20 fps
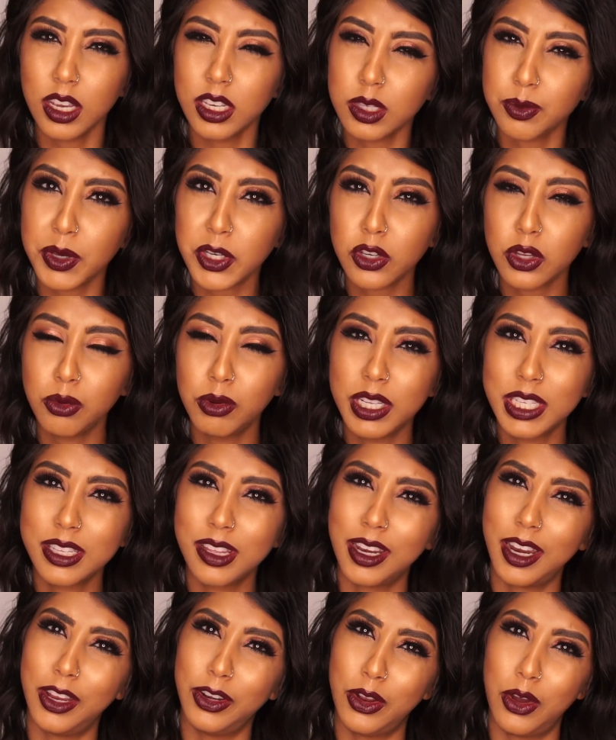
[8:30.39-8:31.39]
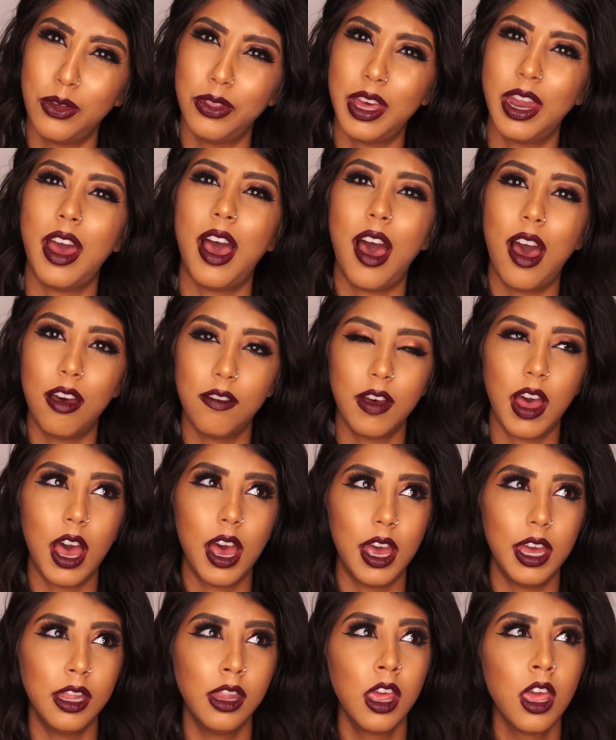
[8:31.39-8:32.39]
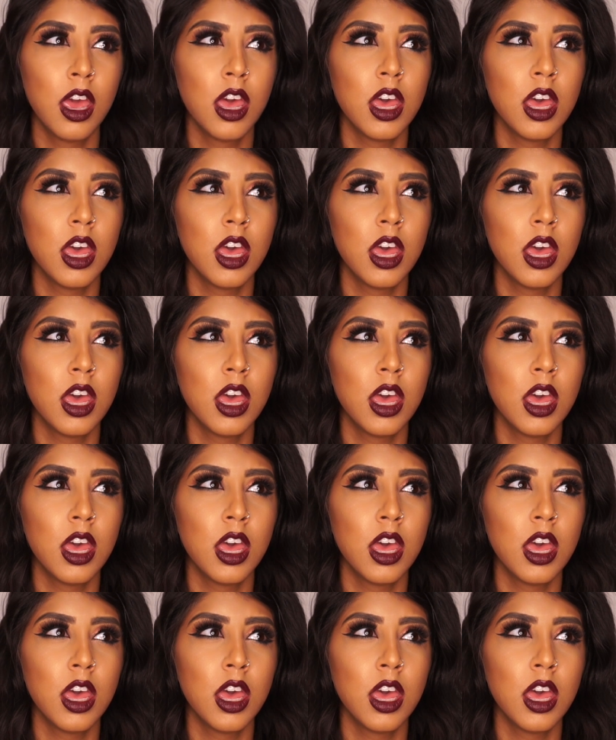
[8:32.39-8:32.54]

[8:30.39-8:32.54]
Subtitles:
especially ones that I know that have had